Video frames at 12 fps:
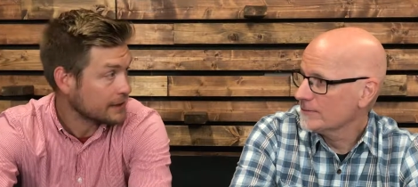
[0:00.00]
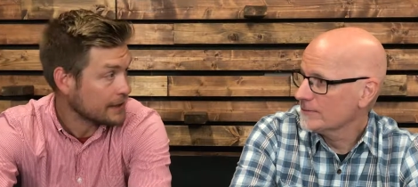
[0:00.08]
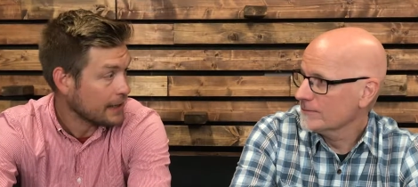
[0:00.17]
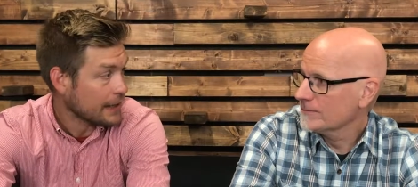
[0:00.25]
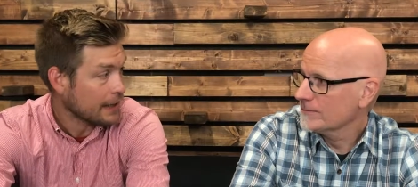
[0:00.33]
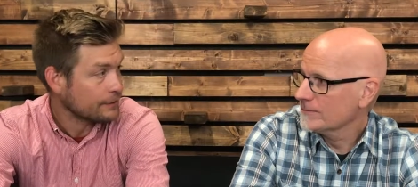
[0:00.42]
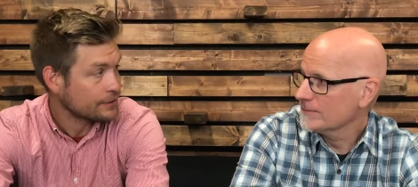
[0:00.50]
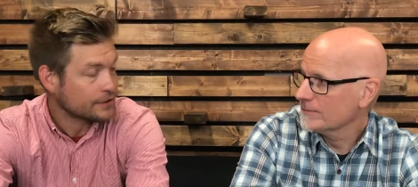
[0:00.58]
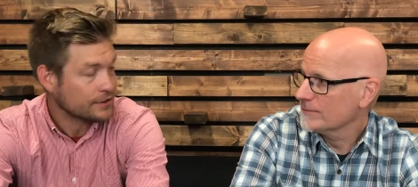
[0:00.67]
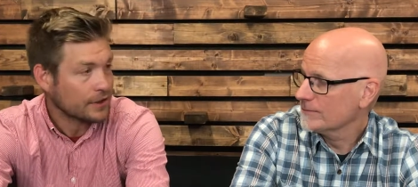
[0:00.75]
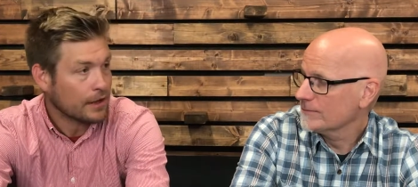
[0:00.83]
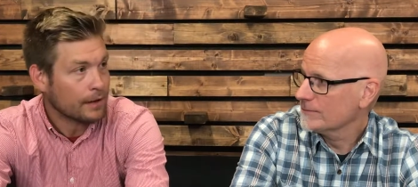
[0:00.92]
Speaker 1: to that. I
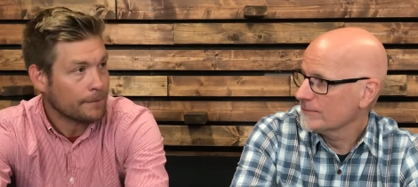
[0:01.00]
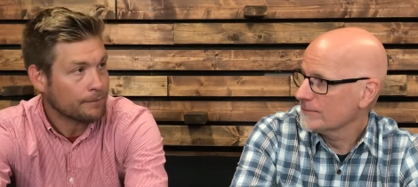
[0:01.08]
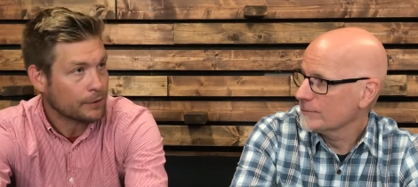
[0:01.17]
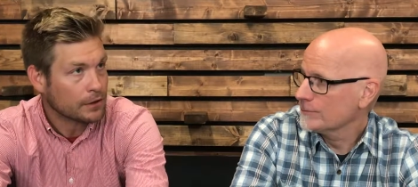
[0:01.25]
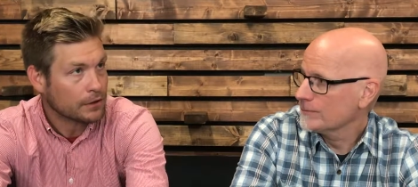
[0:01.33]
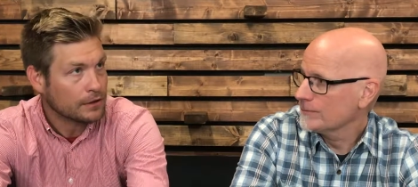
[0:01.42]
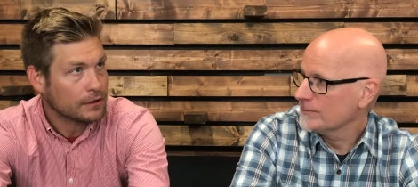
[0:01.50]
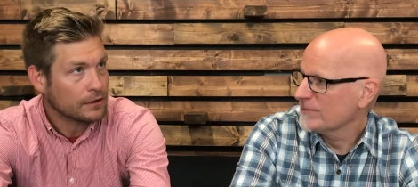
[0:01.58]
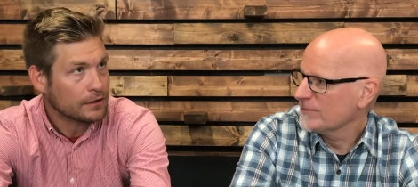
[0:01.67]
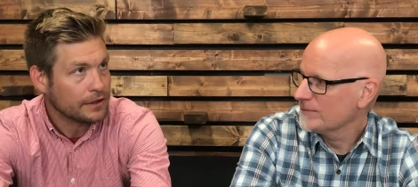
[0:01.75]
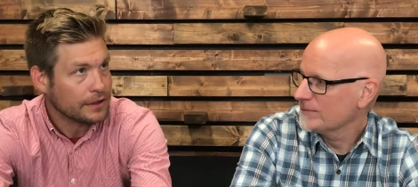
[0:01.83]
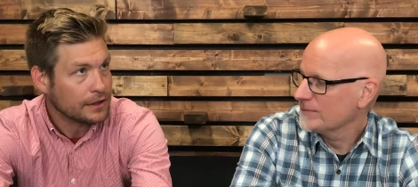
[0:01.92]
was um,
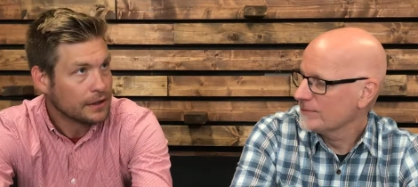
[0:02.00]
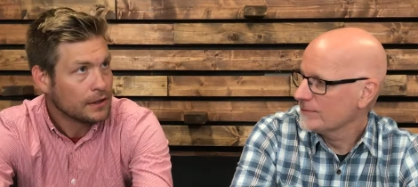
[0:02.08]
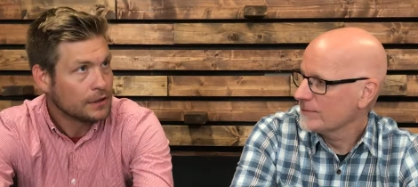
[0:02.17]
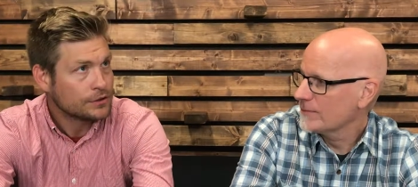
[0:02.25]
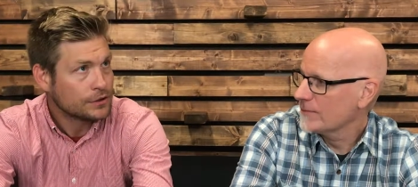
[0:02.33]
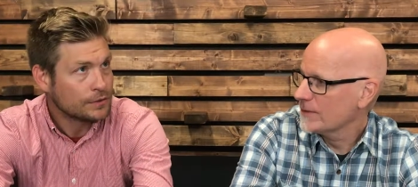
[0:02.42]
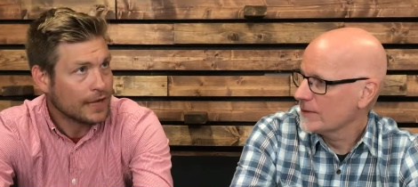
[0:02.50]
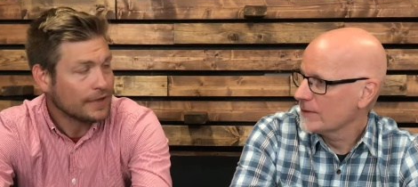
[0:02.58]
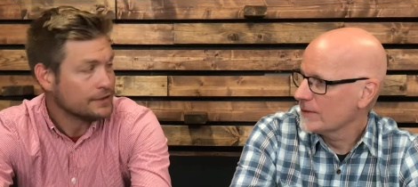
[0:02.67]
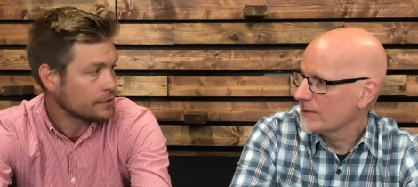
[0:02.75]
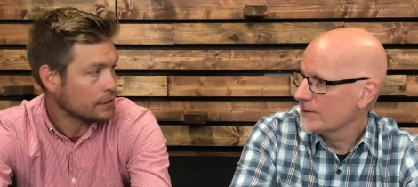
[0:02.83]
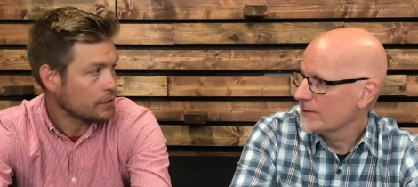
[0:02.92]
literally two
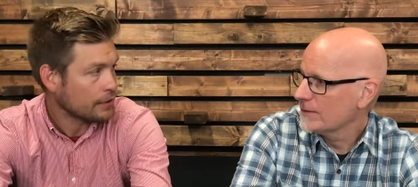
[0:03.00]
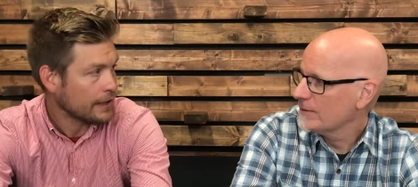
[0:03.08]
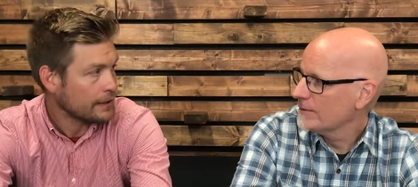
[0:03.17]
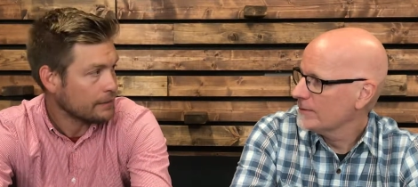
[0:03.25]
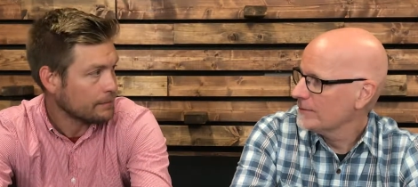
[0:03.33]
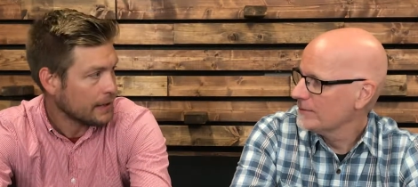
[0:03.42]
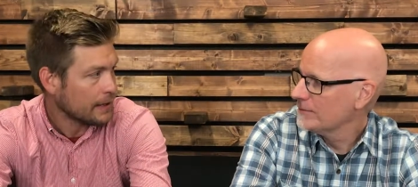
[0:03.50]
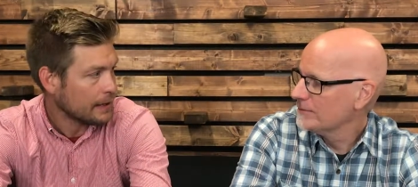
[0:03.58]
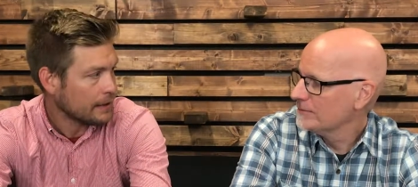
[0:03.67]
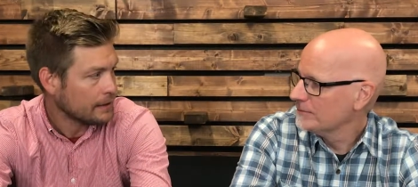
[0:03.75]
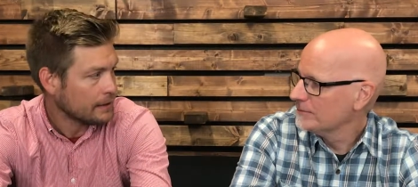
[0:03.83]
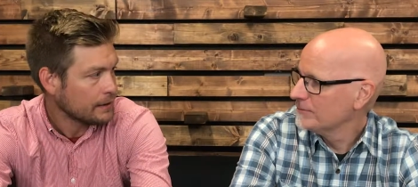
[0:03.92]
nights ago laying in
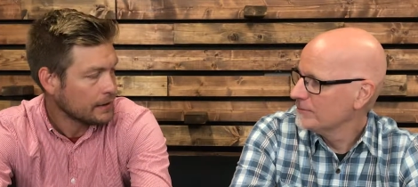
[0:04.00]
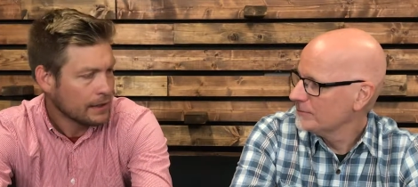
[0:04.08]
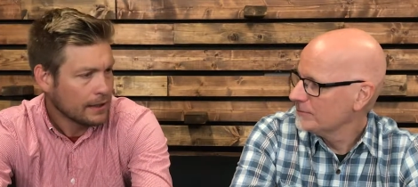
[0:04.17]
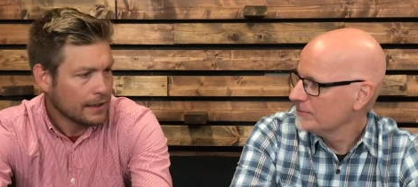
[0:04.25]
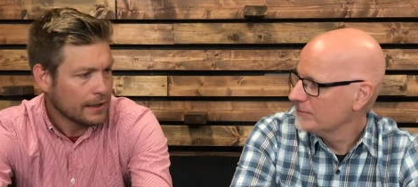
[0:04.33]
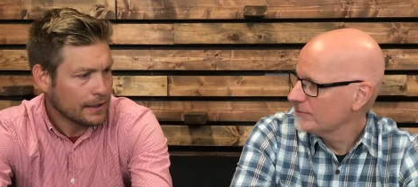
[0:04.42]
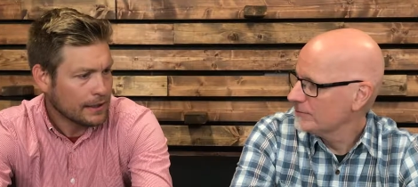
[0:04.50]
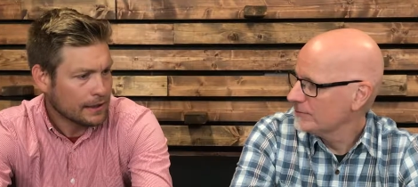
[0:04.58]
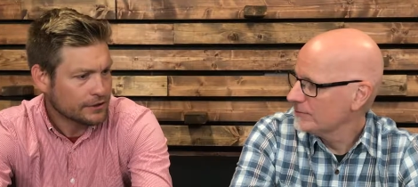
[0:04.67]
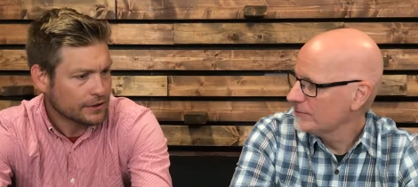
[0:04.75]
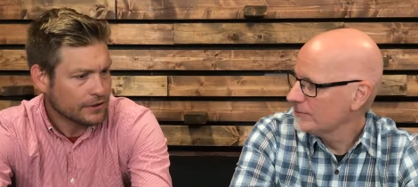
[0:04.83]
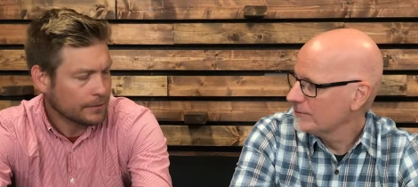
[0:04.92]
bed, and
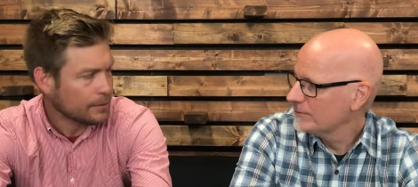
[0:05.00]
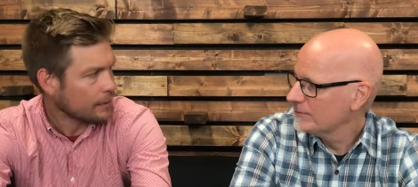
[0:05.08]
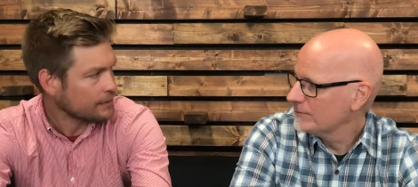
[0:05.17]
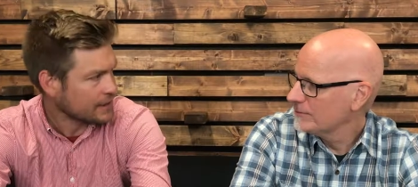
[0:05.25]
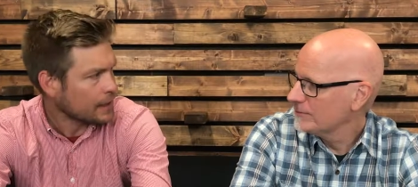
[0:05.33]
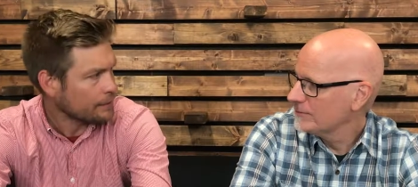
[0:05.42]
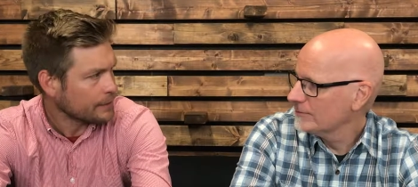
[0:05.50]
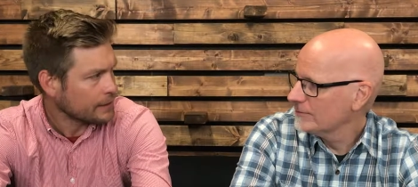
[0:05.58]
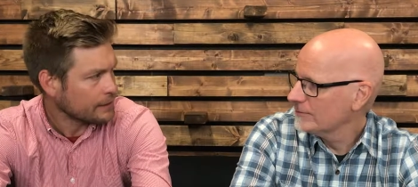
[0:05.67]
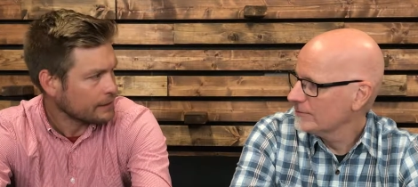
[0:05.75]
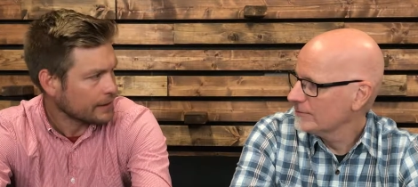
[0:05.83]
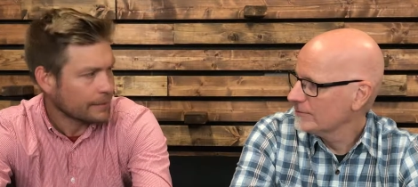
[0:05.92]
I started thinking about
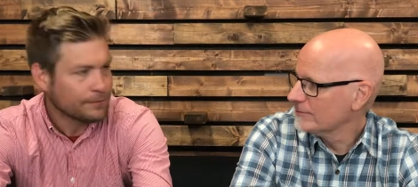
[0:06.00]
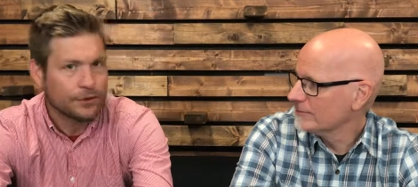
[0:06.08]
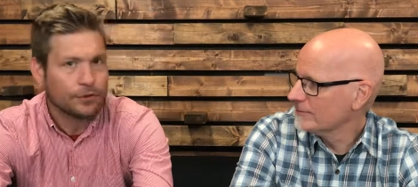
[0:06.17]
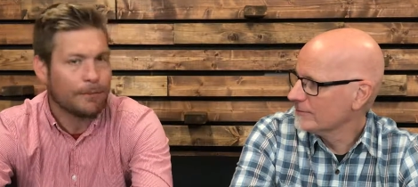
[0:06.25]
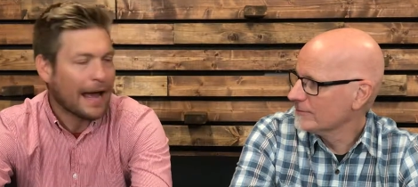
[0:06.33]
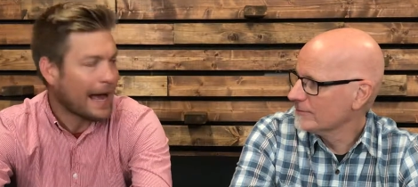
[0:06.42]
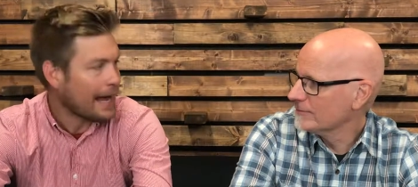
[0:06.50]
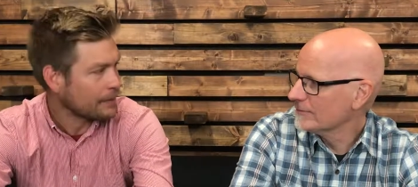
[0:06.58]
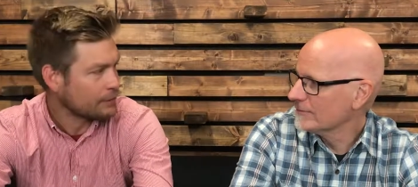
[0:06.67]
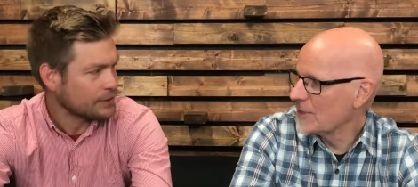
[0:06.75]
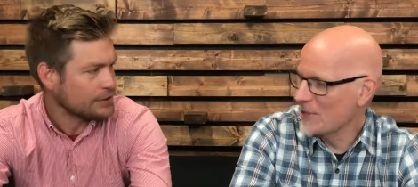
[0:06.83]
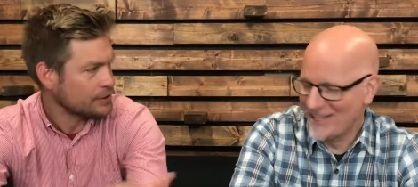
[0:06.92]
retirement. Like I'm doing
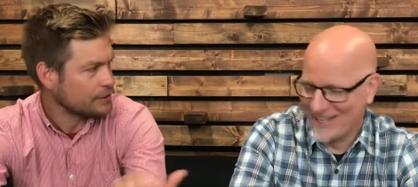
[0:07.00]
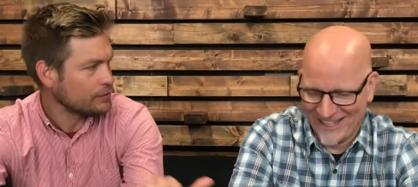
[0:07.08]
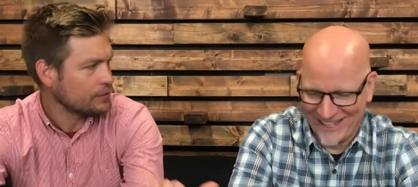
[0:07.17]
math, which you